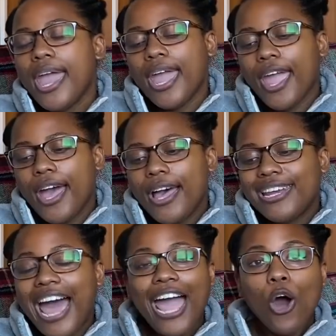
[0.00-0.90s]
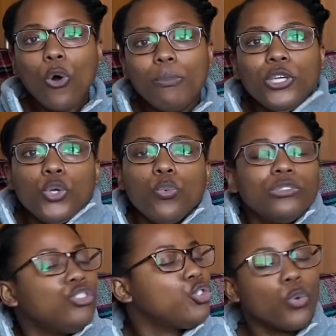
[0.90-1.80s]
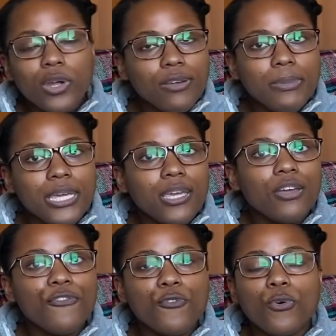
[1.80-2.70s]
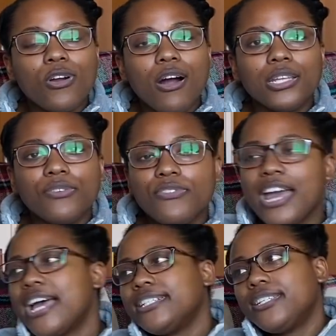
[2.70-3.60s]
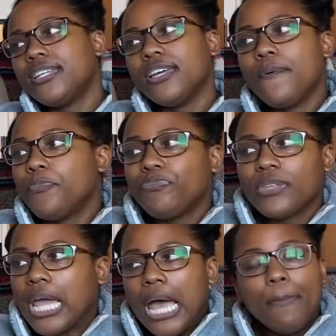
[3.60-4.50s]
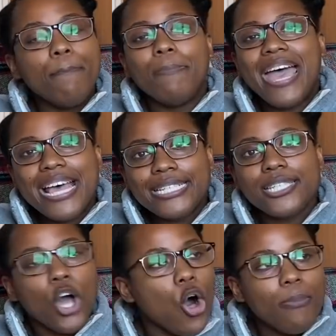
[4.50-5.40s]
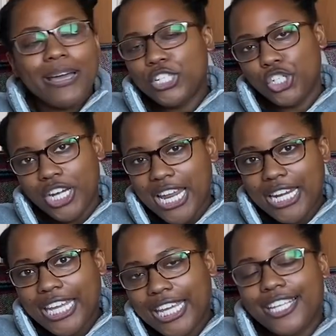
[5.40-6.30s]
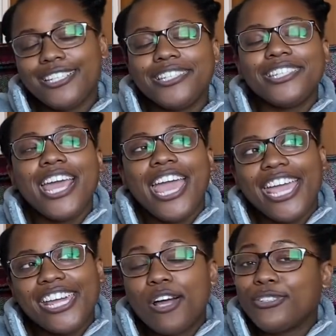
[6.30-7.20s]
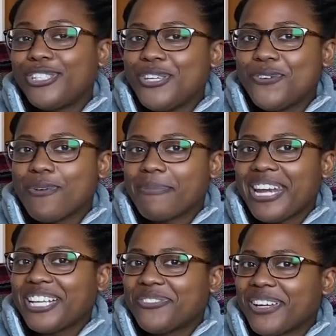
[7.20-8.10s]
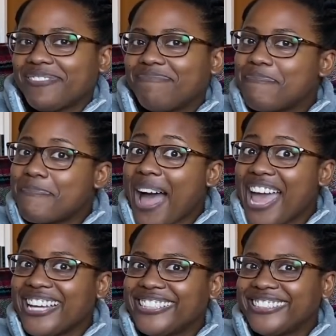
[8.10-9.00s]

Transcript: And I hope you will join me for all of that mess, all my shenanigans, and I'll see you in my next one. Bye.